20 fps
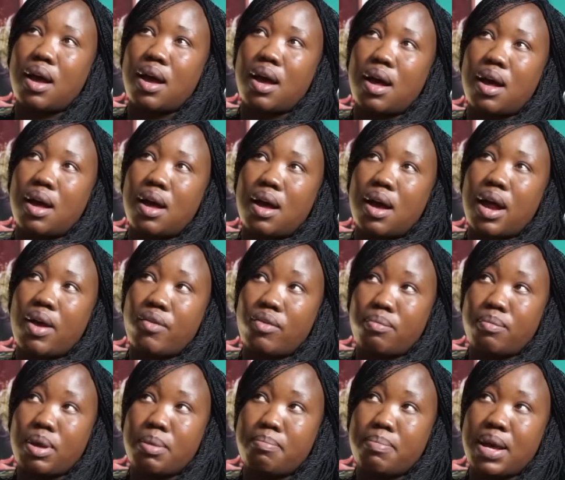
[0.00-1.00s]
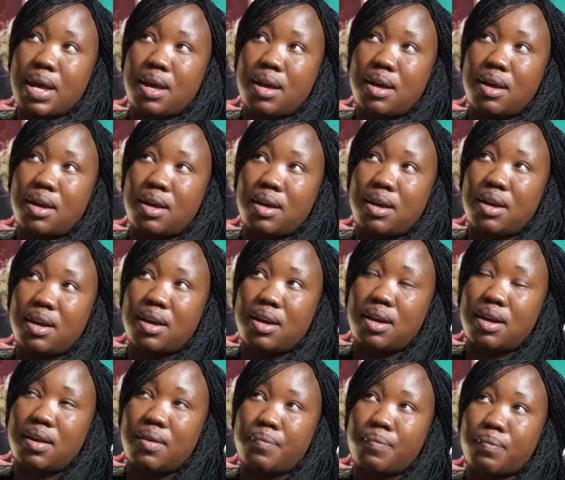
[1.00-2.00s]
I remember
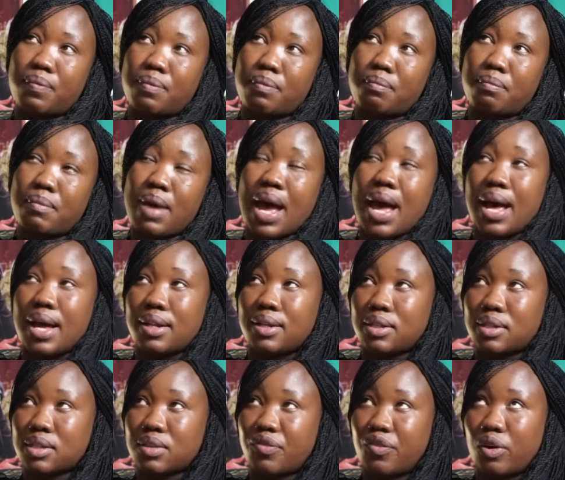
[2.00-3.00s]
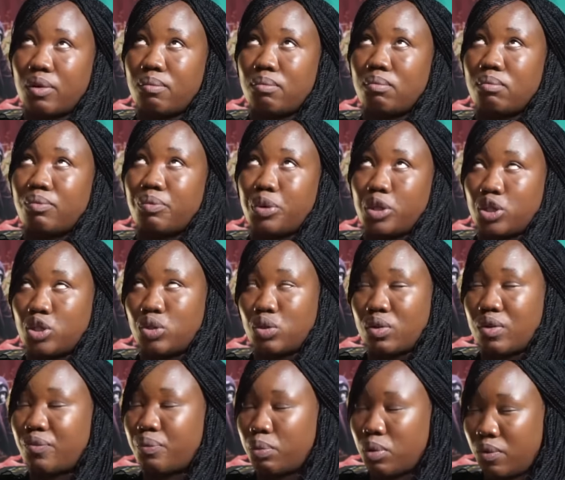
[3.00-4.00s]
my aunt from
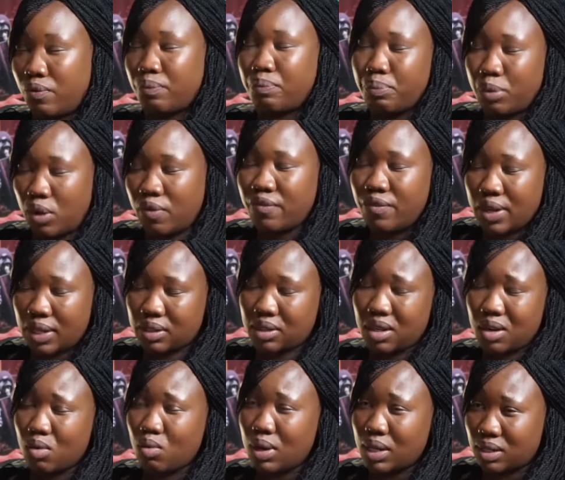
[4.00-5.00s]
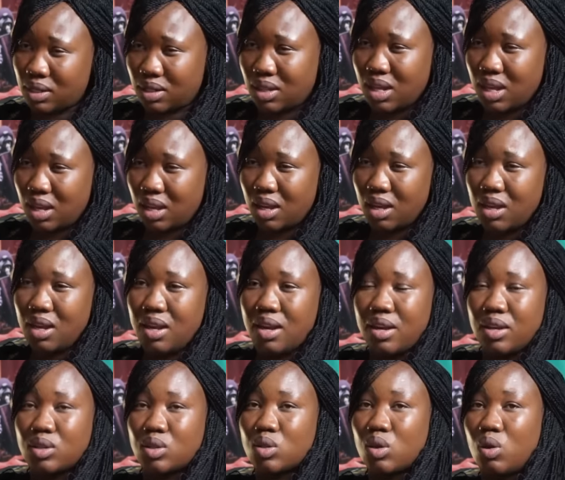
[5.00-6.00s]
Bloemfontein was there.
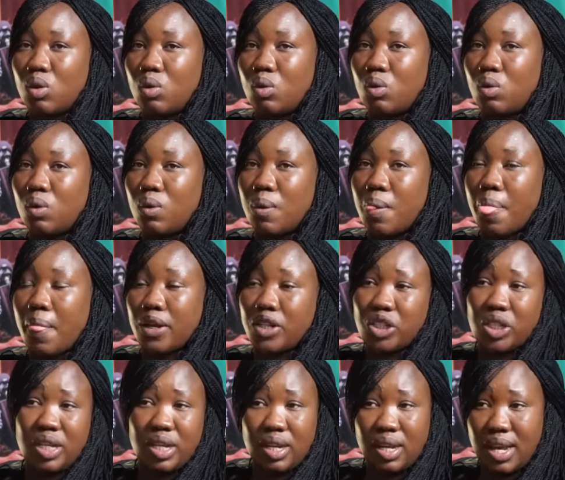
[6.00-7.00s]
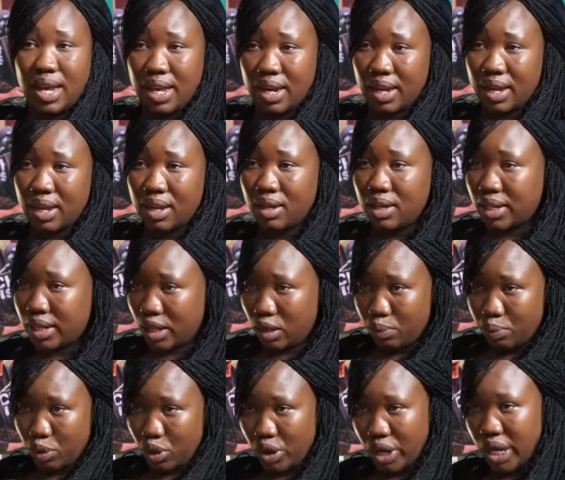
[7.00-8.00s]
So she had a little
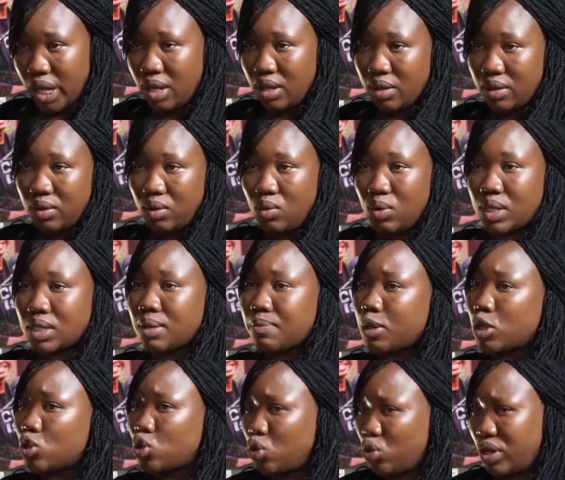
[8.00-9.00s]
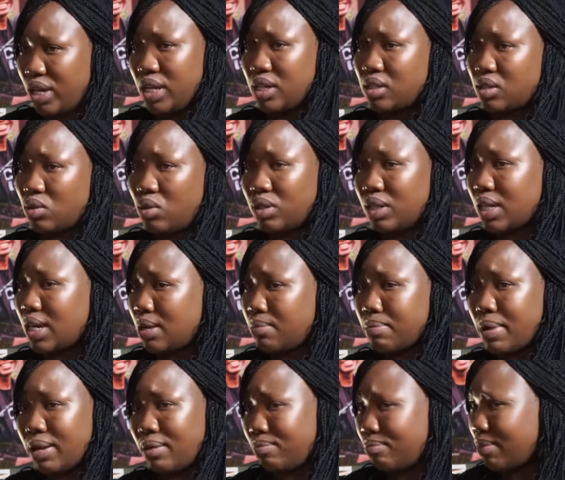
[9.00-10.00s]
boy who was about 2 years older
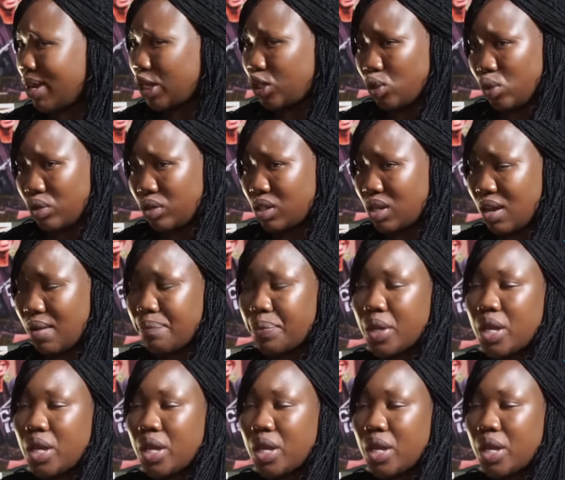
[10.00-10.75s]
than my daughter.